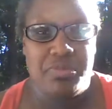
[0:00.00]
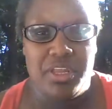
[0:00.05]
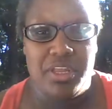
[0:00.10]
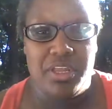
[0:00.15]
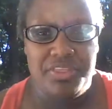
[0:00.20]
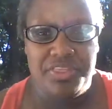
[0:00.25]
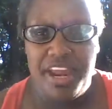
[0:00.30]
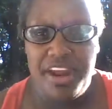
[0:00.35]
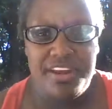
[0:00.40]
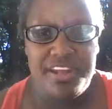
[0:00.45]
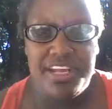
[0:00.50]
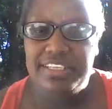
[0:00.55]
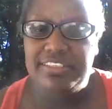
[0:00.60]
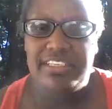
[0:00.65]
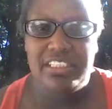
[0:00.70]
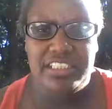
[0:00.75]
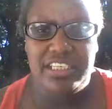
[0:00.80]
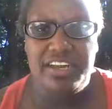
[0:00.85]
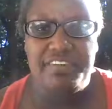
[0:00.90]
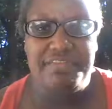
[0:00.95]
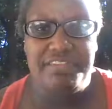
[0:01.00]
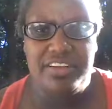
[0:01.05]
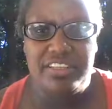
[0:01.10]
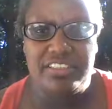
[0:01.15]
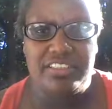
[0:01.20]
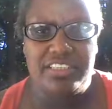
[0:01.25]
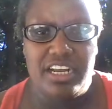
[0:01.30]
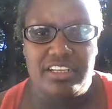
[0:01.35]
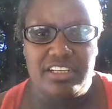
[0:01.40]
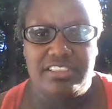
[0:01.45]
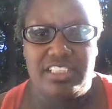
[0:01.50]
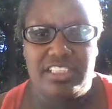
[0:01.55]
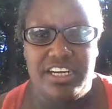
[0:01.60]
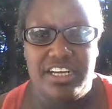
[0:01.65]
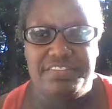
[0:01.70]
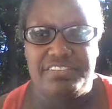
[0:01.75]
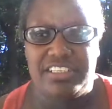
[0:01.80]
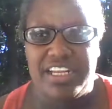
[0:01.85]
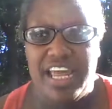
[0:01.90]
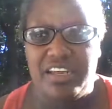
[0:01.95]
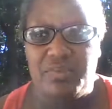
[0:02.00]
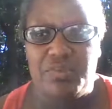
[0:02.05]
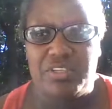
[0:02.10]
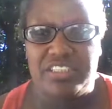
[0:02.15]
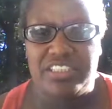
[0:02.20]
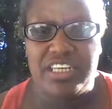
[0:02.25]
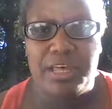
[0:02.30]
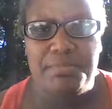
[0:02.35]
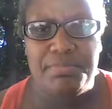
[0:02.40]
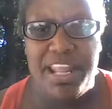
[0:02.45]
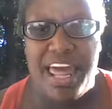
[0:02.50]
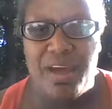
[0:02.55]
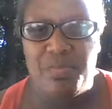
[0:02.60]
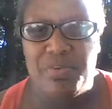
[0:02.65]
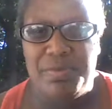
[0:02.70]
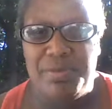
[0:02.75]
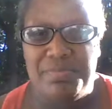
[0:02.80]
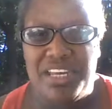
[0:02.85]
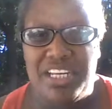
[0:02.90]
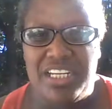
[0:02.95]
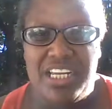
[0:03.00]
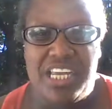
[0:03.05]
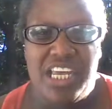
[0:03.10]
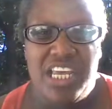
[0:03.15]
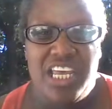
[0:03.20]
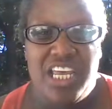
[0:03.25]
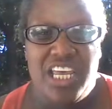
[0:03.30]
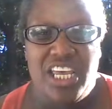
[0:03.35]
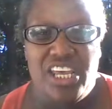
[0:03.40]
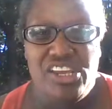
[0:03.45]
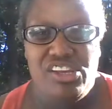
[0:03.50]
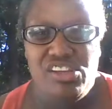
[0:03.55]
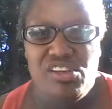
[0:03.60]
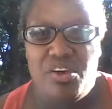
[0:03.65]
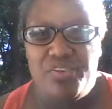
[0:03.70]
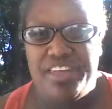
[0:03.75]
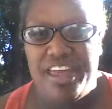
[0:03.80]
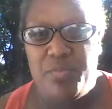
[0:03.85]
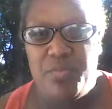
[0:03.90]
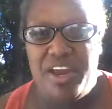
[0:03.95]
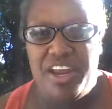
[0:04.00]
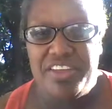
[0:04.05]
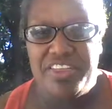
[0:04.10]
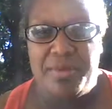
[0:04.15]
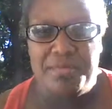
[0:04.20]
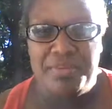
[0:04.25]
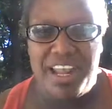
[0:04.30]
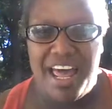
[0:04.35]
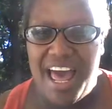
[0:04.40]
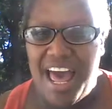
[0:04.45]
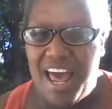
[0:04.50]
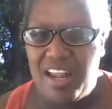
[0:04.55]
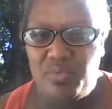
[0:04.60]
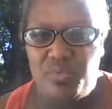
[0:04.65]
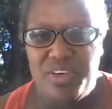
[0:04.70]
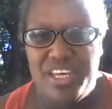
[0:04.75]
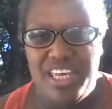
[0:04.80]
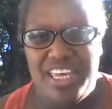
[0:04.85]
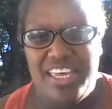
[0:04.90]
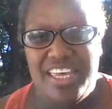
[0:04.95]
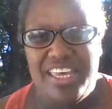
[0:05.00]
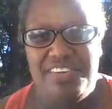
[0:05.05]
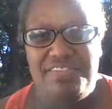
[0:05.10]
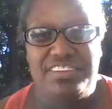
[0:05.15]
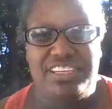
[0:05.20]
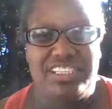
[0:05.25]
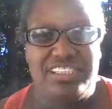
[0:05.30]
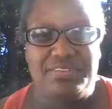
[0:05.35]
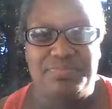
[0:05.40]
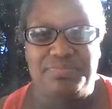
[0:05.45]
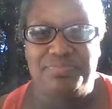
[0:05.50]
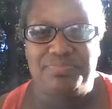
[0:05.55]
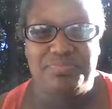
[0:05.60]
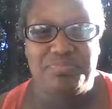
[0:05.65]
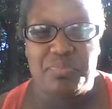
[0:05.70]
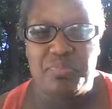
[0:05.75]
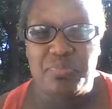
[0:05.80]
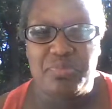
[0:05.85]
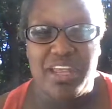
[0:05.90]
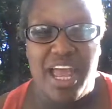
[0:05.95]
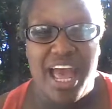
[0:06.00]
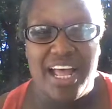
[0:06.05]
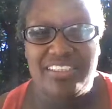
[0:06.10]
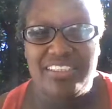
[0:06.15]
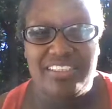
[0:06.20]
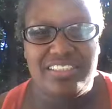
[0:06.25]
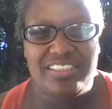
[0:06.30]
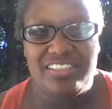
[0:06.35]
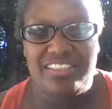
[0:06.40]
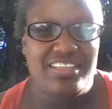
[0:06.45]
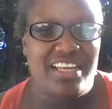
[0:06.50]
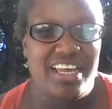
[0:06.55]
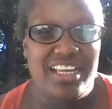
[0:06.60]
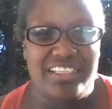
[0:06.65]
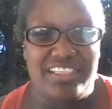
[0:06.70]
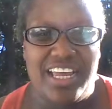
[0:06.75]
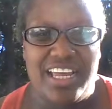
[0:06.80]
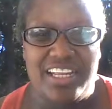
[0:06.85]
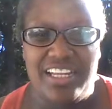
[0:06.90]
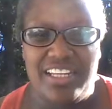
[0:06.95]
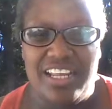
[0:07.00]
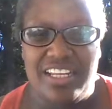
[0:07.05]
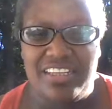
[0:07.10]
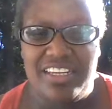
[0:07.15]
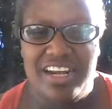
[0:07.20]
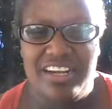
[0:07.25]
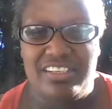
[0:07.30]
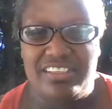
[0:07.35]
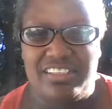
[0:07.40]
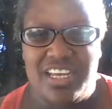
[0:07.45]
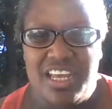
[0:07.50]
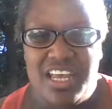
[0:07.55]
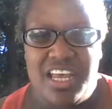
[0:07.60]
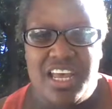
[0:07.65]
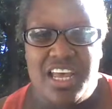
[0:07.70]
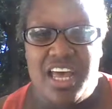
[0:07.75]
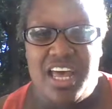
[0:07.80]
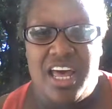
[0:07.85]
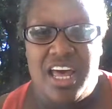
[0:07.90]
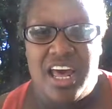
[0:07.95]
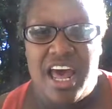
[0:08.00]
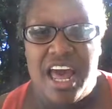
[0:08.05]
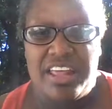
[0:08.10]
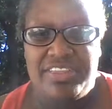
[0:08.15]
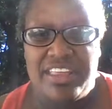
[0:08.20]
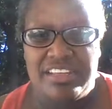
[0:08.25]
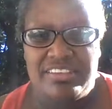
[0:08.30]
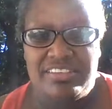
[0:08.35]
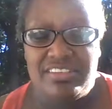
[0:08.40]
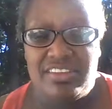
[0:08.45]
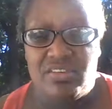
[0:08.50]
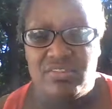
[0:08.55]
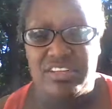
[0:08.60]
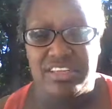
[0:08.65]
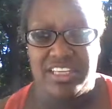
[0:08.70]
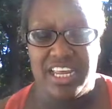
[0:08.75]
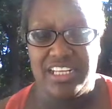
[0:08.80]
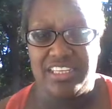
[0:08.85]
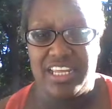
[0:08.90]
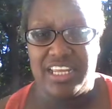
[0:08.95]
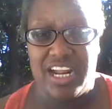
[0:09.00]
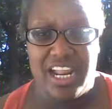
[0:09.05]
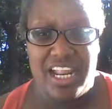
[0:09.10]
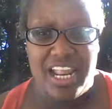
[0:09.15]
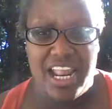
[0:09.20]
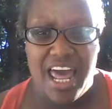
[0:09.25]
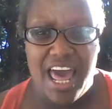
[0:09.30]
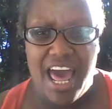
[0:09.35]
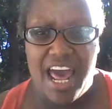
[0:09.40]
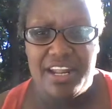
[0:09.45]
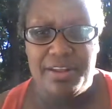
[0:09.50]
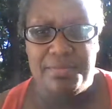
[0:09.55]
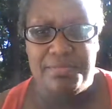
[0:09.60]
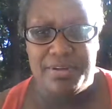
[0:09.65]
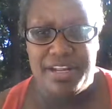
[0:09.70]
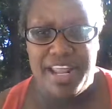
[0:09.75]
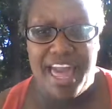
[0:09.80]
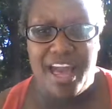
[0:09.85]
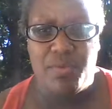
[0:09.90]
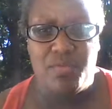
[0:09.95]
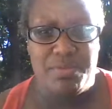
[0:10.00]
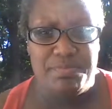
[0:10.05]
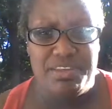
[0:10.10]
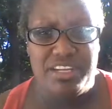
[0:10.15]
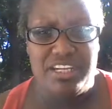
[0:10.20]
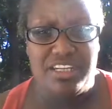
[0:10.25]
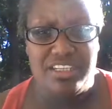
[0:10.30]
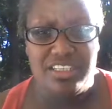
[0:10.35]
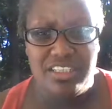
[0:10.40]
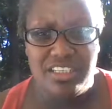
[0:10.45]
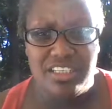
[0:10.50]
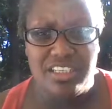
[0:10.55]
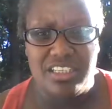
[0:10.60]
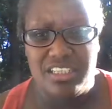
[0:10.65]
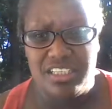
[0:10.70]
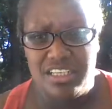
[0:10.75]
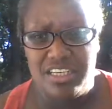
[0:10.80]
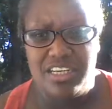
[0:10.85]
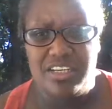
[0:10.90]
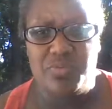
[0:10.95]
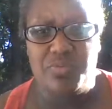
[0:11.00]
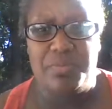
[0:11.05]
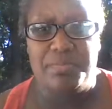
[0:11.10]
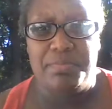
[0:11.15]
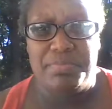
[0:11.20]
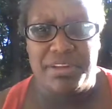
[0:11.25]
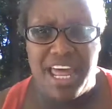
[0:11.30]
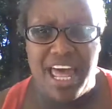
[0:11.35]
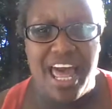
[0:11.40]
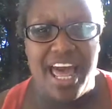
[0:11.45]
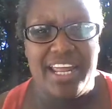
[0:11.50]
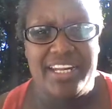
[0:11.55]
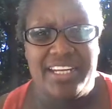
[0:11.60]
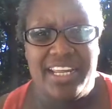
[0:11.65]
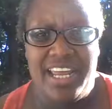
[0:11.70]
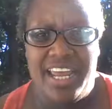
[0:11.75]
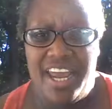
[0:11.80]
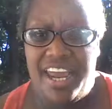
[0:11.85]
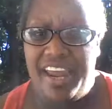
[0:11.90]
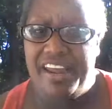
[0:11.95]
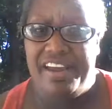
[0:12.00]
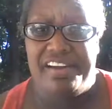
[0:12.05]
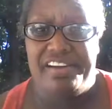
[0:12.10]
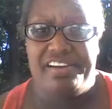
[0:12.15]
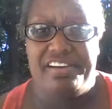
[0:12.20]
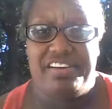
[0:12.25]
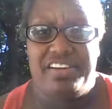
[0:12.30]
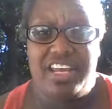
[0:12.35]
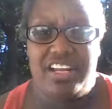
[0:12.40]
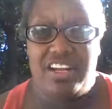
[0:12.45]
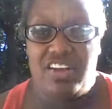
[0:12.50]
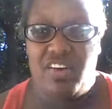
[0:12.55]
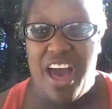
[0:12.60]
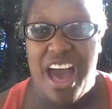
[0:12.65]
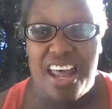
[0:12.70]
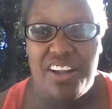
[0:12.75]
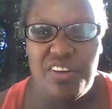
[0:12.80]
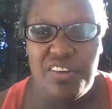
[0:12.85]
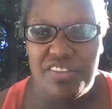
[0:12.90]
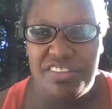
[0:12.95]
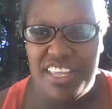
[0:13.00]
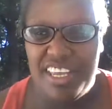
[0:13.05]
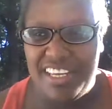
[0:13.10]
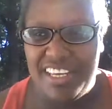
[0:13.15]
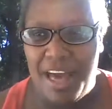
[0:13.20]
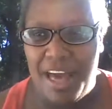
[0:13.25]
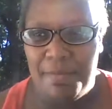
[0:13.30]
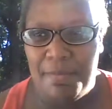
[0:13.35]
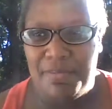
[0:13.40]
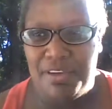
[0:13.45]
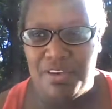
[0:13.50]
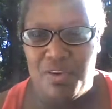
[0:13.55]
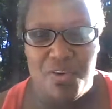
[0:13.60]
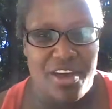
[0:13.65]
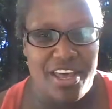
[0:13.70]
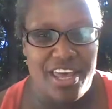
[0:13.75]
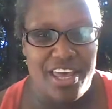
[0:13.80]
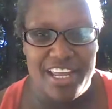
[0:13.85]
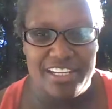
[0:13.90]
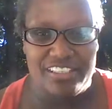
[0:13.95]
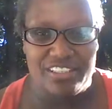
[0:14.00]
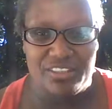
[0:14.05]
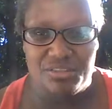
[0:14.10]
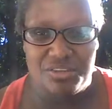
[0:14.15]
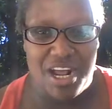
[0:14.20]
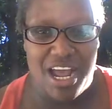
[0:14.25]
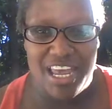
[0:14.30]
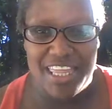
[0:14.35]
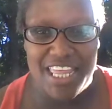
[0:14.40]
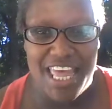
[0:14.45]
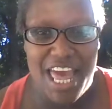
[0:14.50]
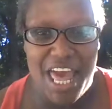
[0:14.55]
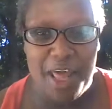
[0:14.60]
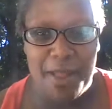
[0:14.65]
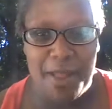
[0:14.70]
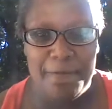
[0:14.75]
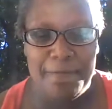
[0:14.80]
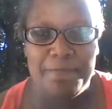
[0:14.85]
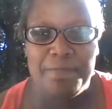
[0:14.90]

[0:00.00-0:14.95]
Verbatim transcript: there is a difference there's a difference like when some black women you know they wear the blonde weaves and I just think that uh, there's I just don't think that a lot of black women look good with blonde hair. You know, I don't think I'm gonna go ahead and try that.